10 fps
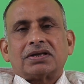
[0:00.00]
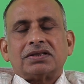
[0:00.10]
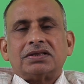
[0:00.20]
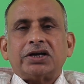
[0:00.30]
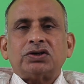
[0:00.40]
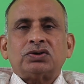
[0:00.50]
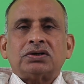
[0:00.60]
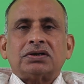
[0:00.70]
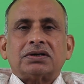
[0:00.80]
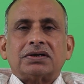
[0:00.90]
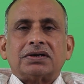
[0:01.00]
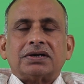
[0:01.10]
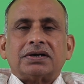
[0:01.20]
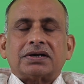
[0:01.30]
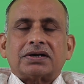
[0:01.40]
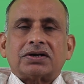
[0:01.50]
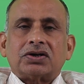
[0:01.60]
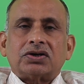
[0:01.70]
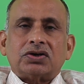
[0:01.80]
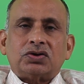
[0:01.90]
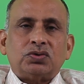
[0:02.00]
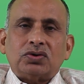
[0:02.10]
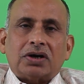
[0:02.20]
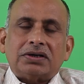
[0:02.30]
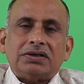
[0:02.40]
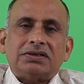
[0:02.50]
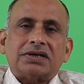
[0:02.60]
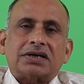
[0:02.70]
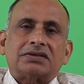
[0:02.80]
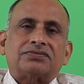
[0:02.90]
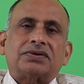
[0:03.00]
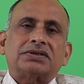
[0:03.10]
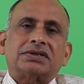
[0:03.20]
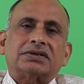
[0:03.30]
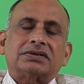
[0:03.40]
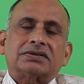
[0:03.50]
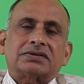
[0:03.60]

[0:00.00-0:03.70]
they do not discharge the function